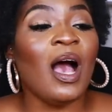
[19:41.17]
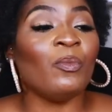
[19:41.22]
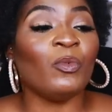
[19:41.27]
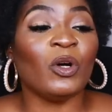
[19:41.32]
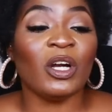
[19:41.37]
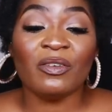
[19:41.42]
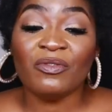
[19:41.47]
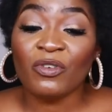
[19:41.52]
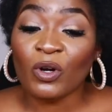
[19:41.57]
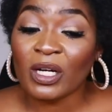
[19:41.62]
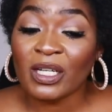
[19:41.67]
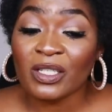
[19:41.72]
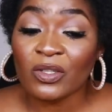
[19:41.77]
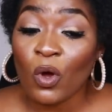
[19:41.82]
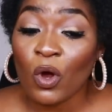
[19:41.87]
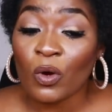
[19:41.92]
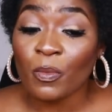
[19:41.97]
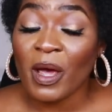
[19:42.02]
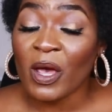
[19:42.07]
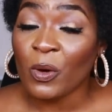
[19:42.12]
I'm gonna focus
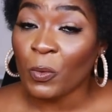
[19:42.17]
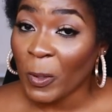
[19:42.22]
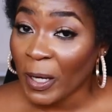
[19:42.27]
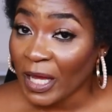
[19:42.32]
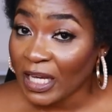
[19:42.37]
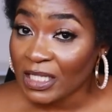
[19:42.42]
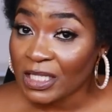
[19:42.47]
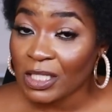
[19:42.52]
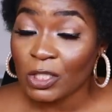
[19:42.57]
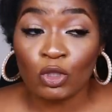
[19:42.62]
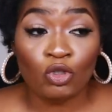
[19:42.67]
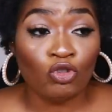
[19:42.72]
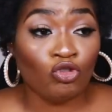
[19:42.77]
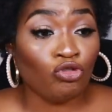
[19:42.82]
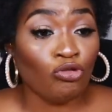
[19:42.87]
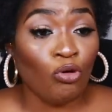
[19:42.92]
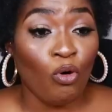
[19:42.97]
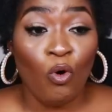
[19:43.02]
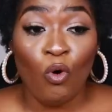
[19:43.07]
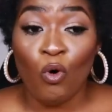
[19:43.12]
on my weight.
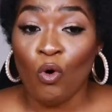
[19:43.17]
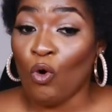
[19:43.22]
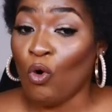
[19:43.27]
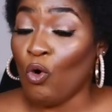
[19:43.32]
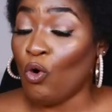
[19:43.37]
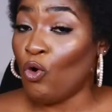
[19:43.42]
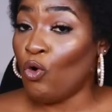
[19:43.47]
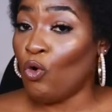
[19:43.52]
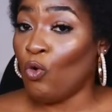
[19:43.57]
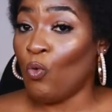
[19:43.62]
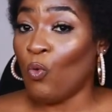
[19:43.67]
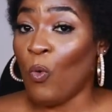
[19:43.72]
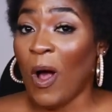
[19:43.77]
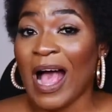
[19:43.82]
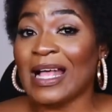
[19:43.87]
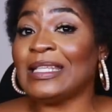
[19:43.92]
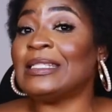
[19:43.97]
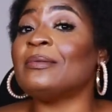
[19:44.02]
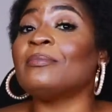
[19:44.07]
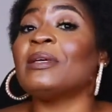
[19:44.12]
So
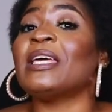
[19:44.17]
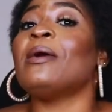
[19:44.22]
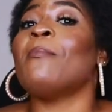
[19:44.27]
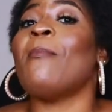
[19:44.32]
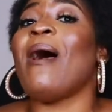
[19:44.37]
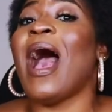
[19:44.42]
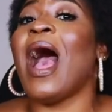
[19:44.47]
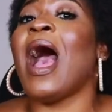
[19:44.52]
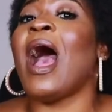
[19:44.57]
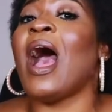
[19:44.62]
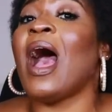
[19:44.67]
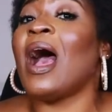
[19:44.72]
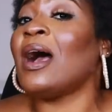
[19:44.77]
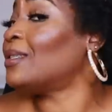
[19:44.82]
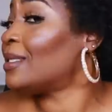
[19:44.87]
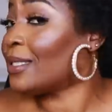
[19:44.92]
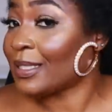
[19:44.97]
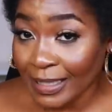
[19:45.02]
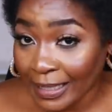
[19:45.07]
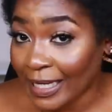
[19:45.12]
once
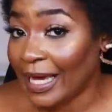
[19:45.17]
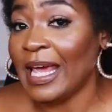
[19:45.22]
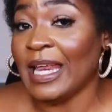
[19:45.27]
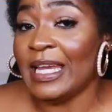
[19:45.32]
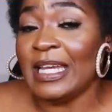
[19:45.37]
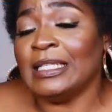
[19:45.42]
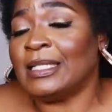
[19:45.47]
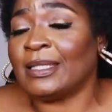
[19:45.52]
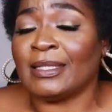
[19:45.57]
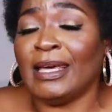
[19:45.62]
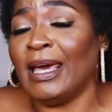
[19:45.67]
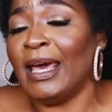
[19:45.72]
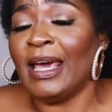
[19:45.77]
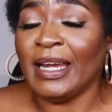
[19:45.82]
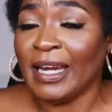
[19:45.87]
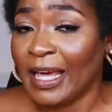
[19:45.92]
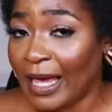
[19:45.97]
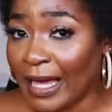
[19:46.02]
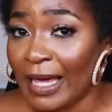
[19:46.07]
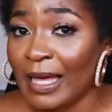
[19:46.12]
ngiba
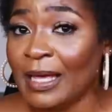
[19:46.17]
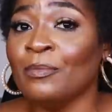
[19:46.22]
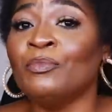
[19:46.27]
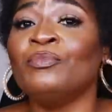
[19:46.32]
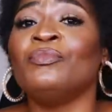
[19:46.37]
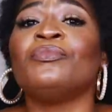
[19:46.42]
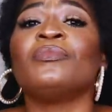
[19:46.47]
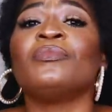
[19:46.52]
skinny,